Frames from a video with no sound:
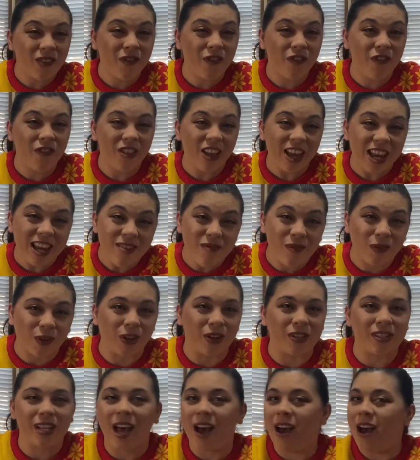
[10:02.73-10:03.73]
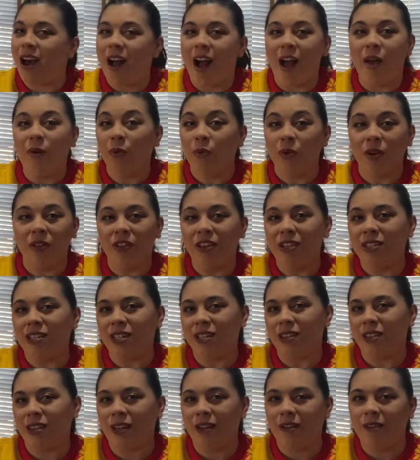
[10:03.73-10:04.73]
flavors. I really
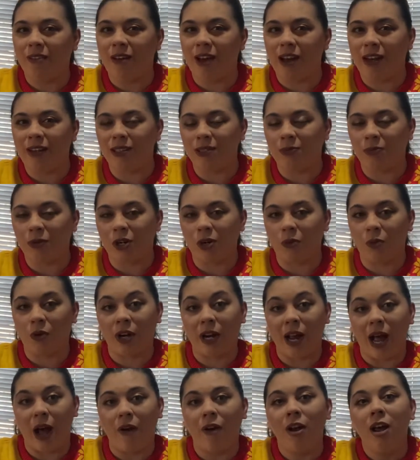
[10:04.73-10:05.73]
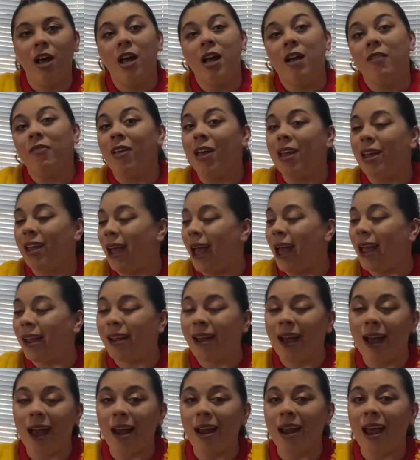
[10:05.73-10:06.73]
didn't think a lot of these were going to work out. Like, I
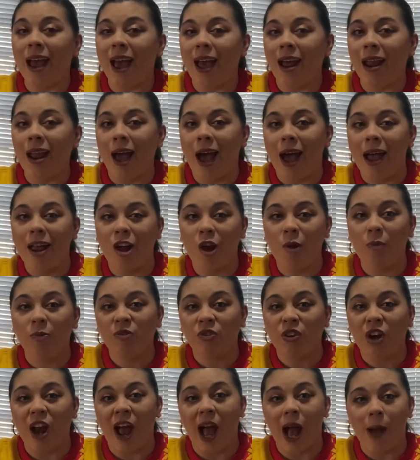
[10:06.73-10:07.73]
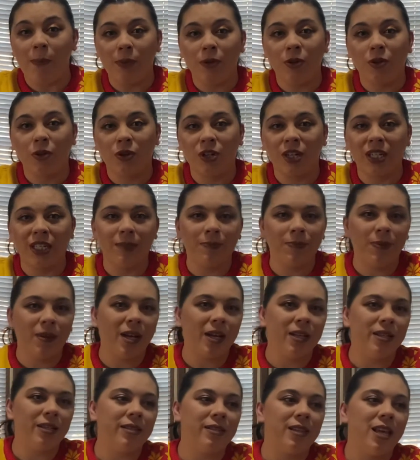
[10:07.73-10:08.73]
kind of had high hopes for apple crisp
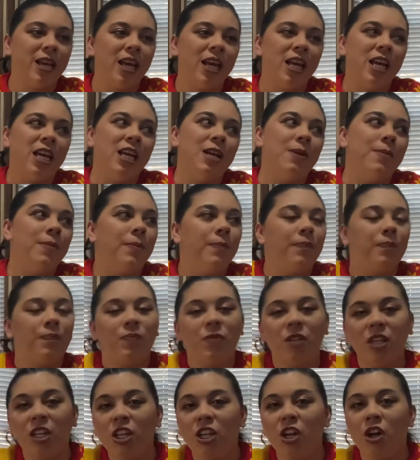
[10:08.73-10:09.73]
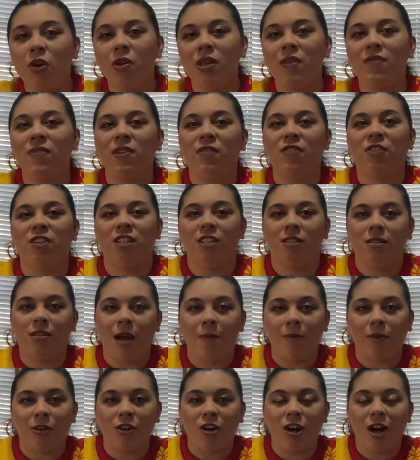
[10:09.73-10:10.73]
because, you know, even if it didn't
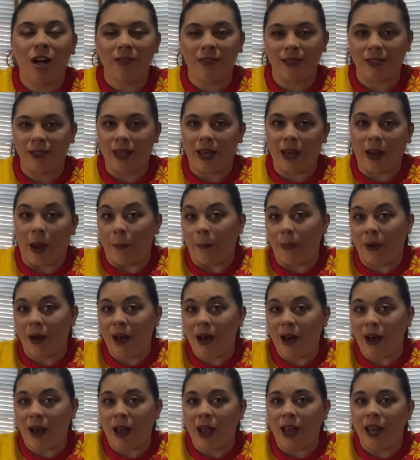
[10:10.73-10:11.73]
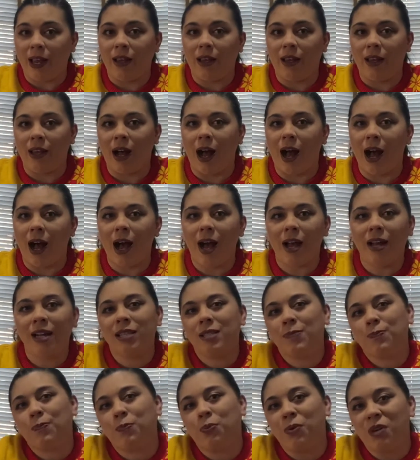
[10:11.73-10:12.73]
come across as like a pie, it's
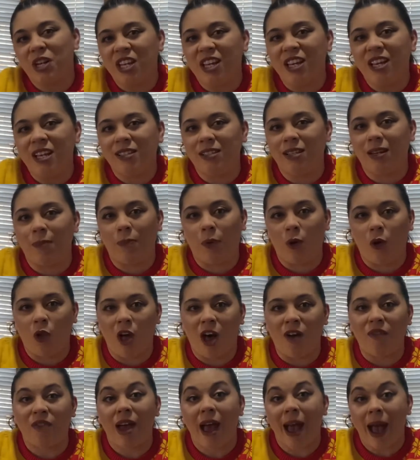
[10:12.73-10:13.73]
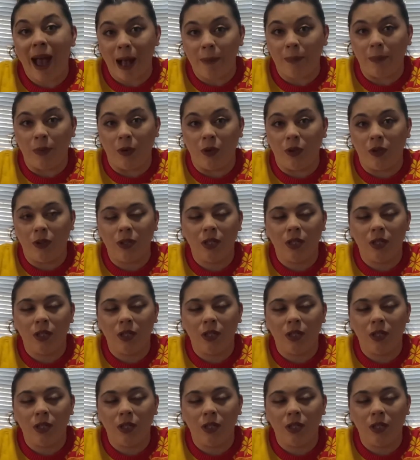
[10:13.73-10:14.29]
pretty easy to pull off apple.